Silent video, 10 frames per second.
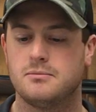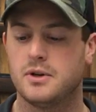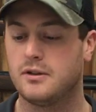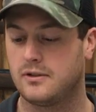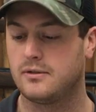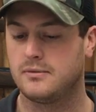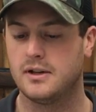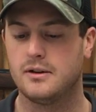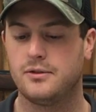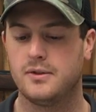but it's, you
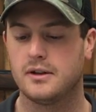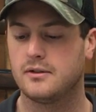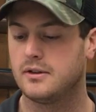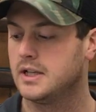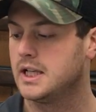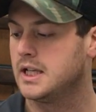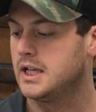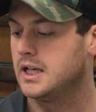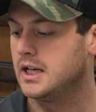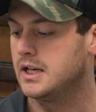know, it's fixed.
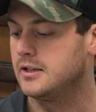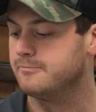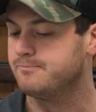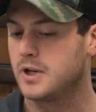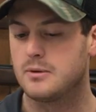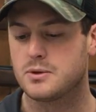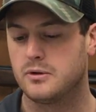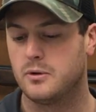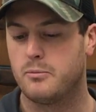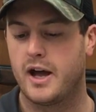Comes with a
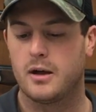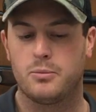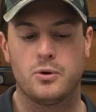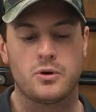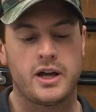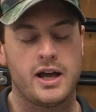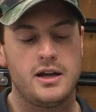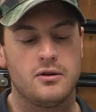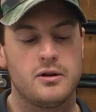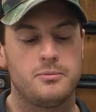little Magpul K
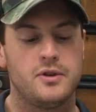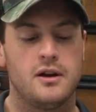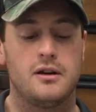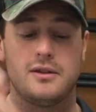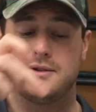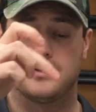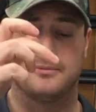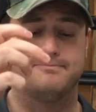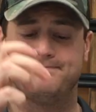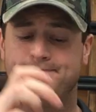grip there. These
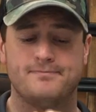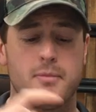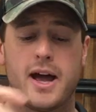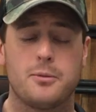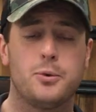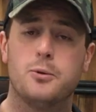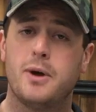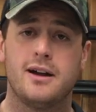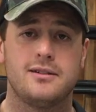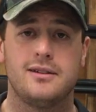are Magpul
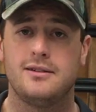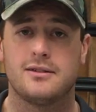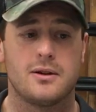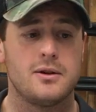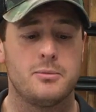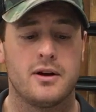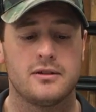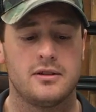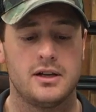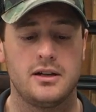magazines, 30
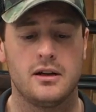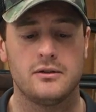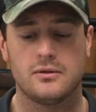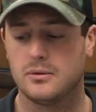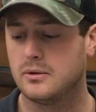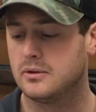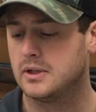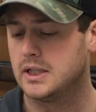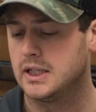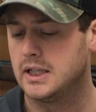bucks at any gun store.
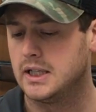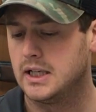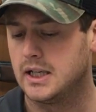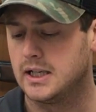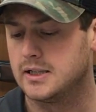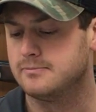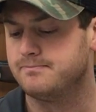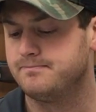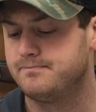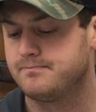
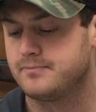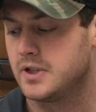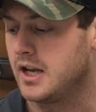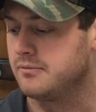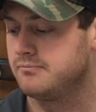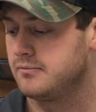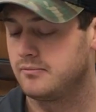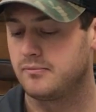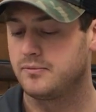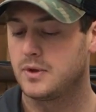Got
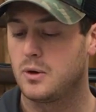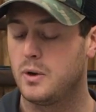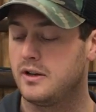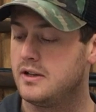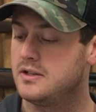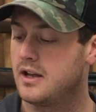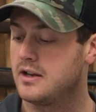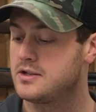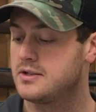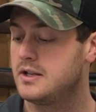quick
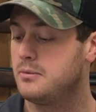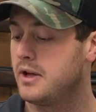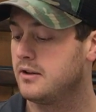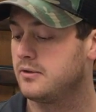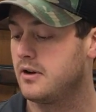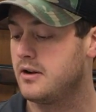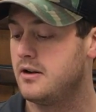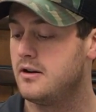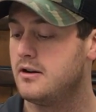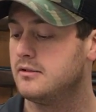detached sling mounts right
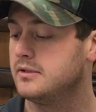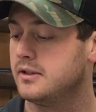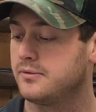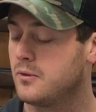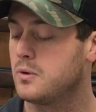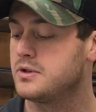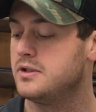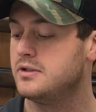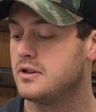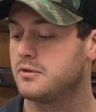here, and of course
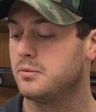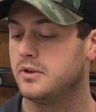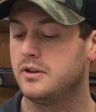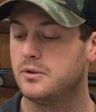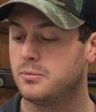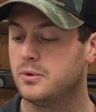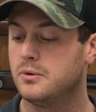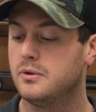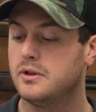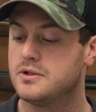the adjustable length of
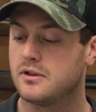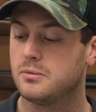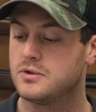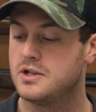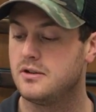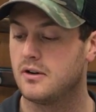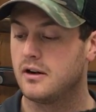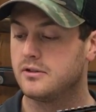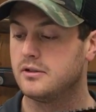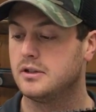pull and adjustable cheek
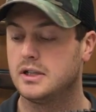riser.